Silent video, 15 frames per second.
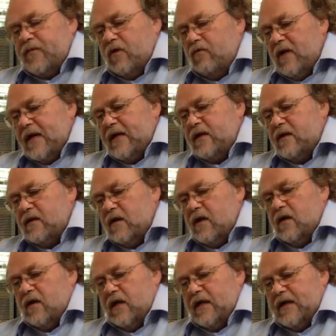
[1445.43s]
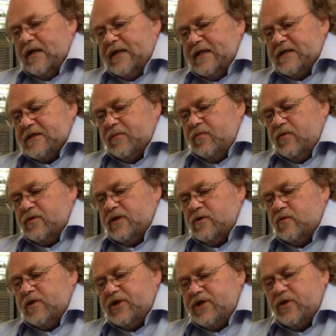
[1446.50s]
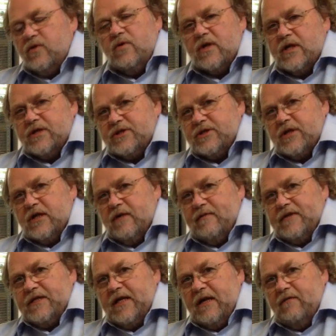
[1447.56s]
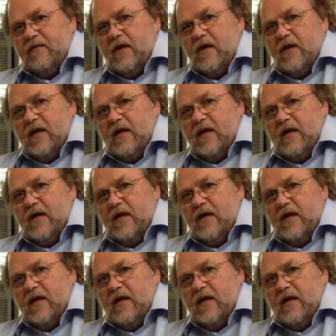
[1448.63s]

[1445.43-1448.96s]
Reagan and his supporters were too conservative,